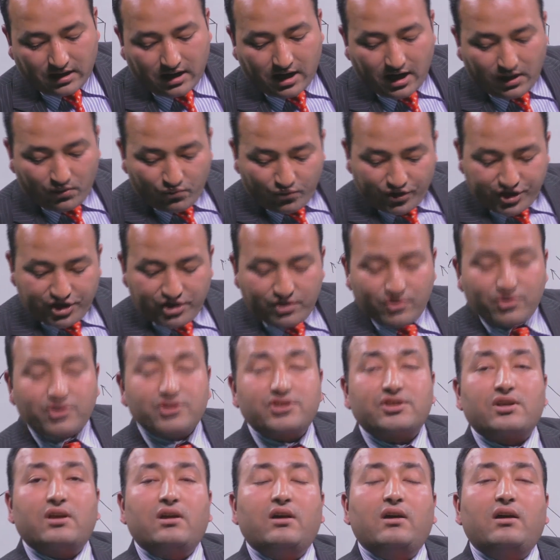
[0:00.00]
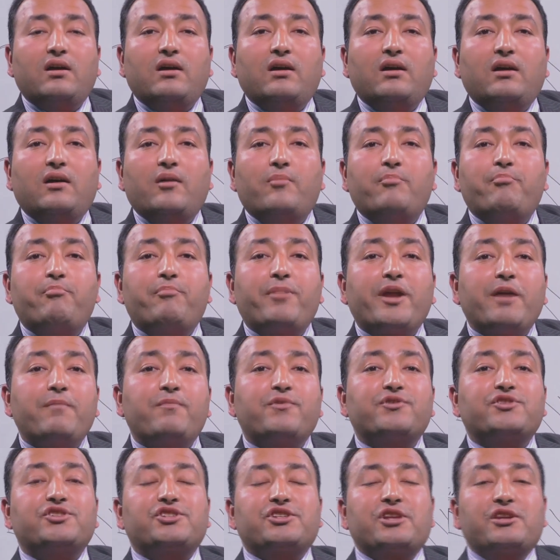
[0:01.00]
And we use
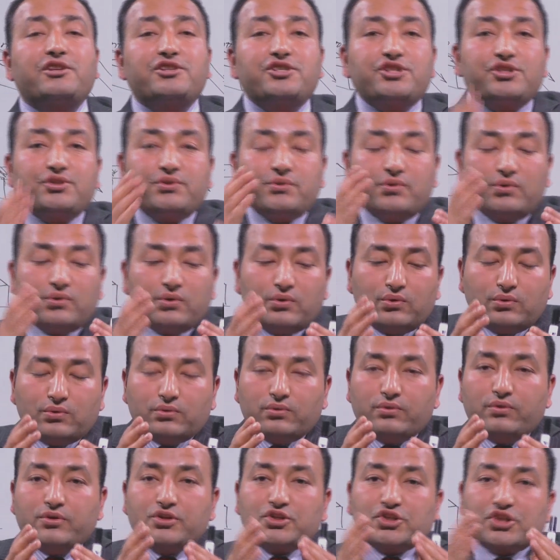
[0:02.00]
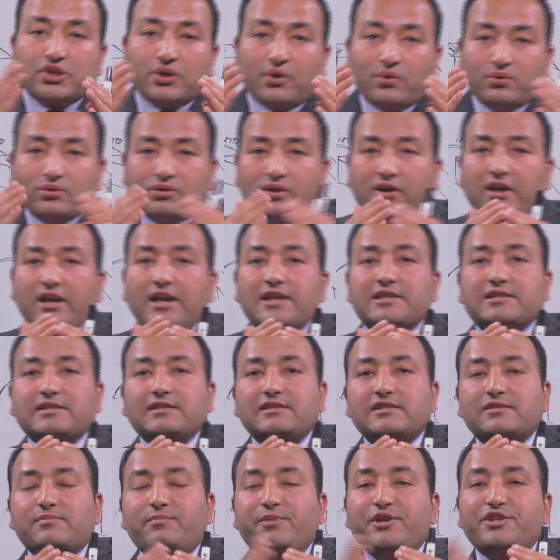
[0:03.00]
preposition to show the
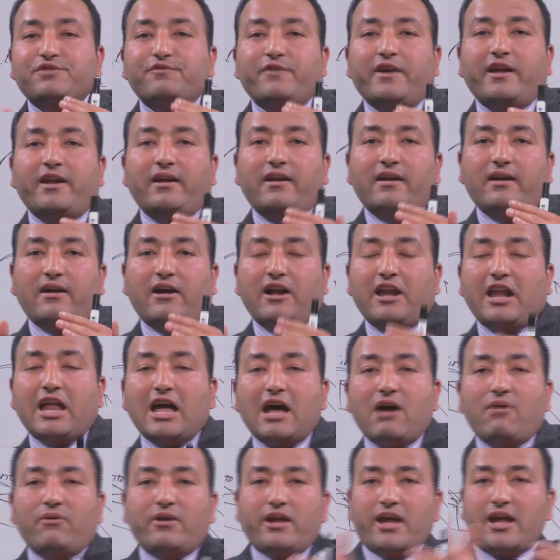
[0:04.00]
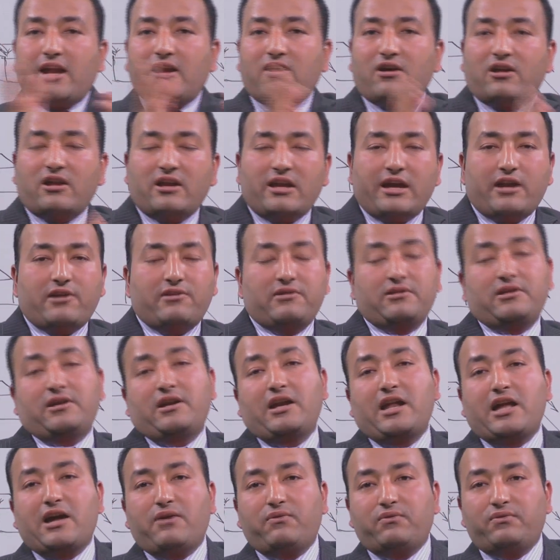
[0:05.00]
relations between a noun and another
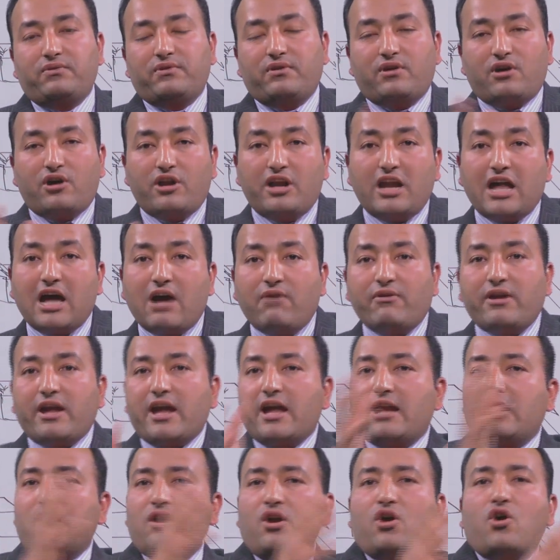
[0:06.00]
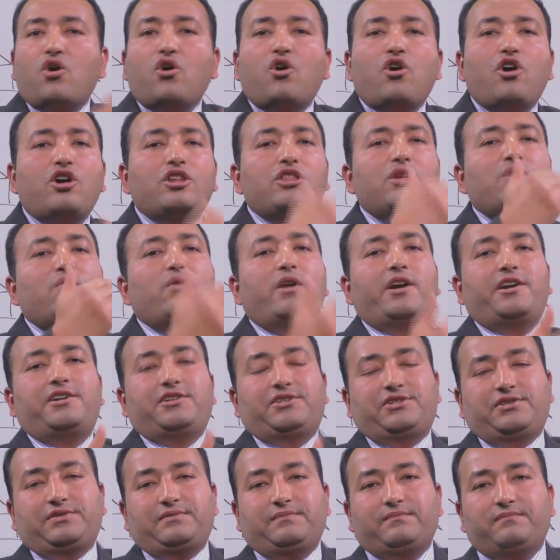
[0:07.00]
noun, or noun and other
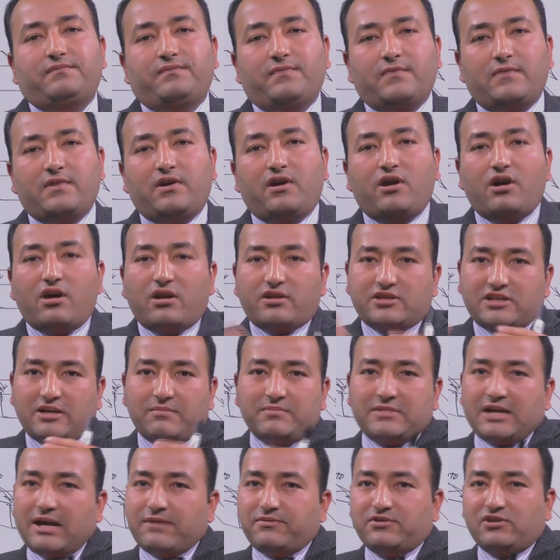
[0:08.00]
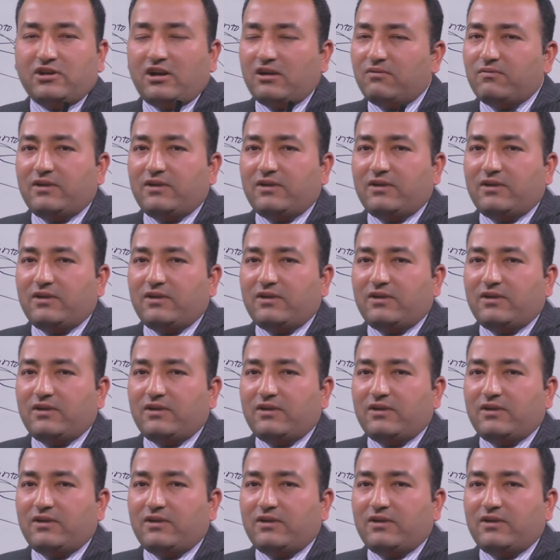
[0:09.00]
words, or sometimes not